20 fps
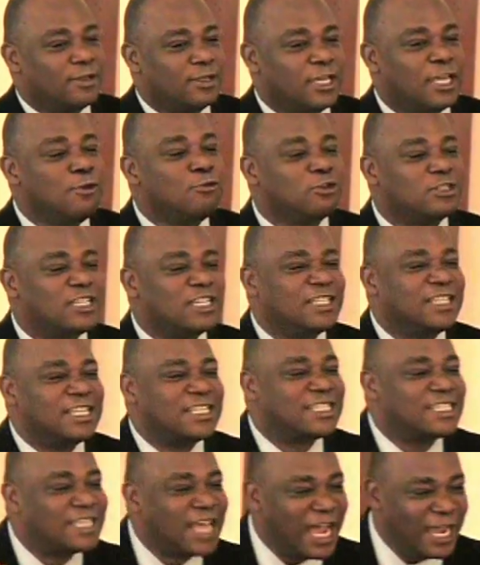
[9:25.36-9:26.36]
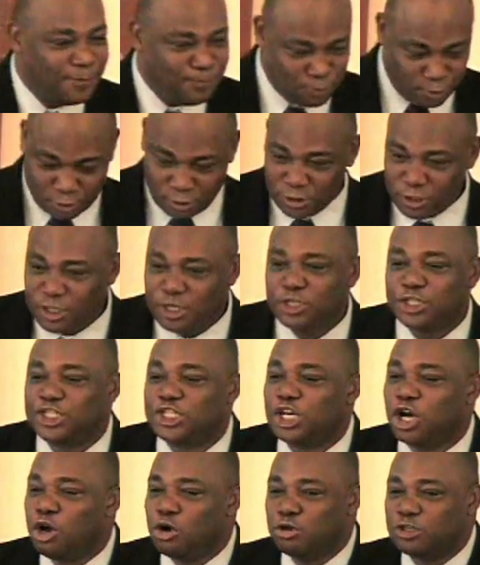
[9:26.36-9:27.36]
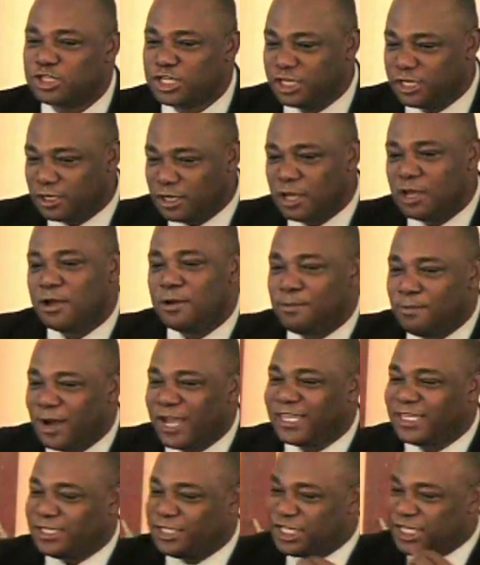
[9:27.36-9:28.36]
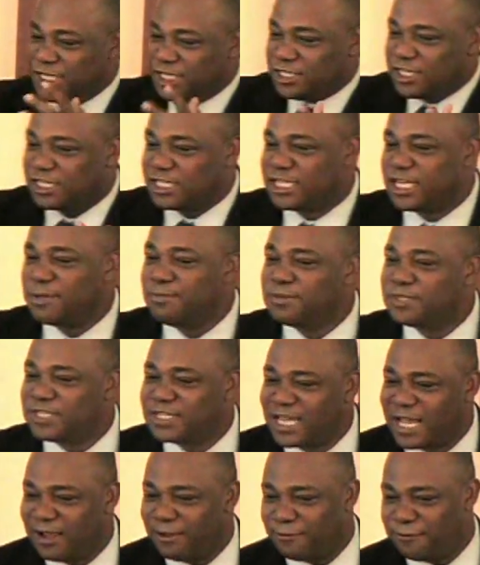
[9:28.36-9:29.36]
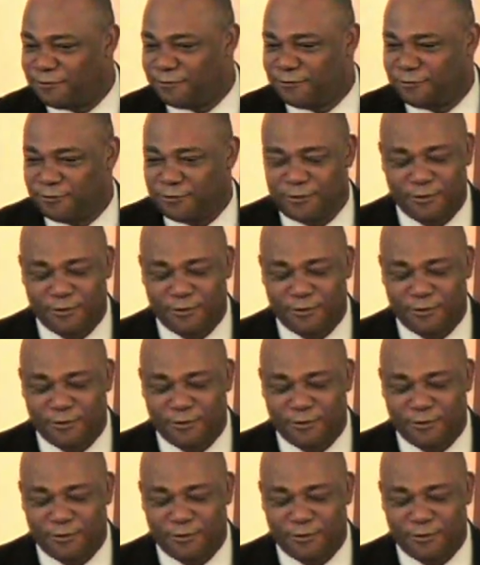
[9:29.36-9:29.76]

He was a disciple chosen by Jesus himself.